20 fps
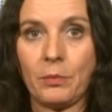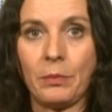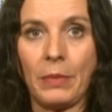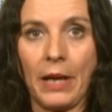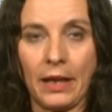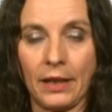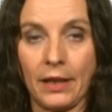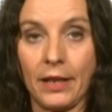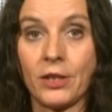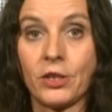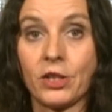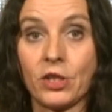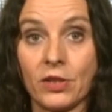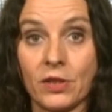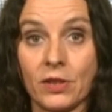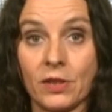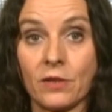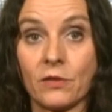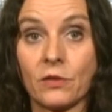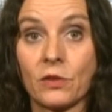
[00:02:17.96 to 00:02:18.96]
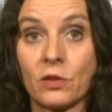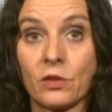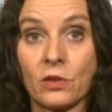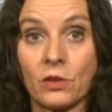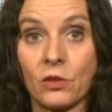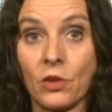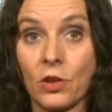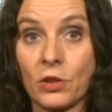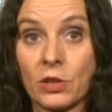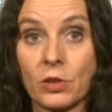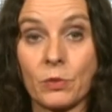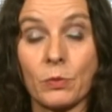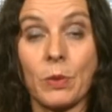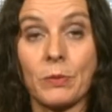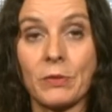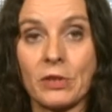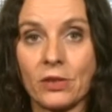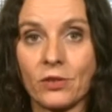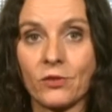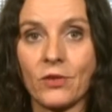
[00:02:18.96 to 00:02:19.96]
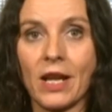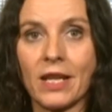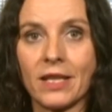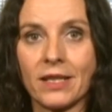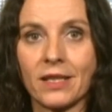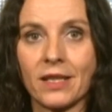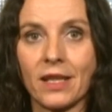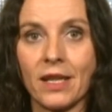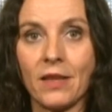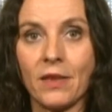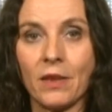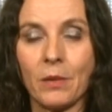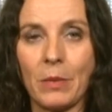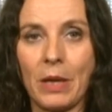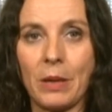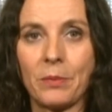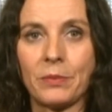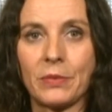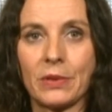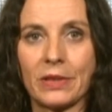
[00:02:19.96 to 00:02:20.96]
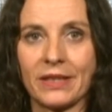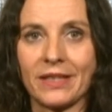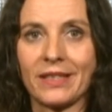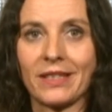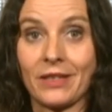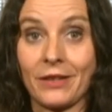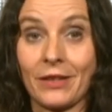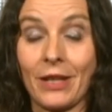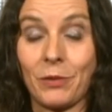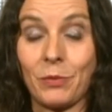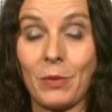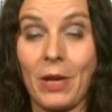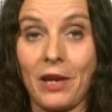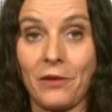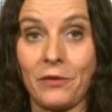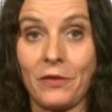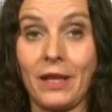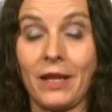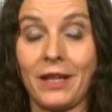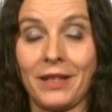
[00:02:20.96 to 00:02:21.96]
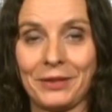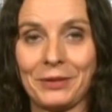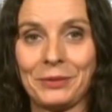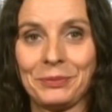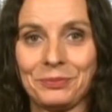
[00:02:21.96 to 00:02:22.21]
backlashes towards women's rights in the members that we have there.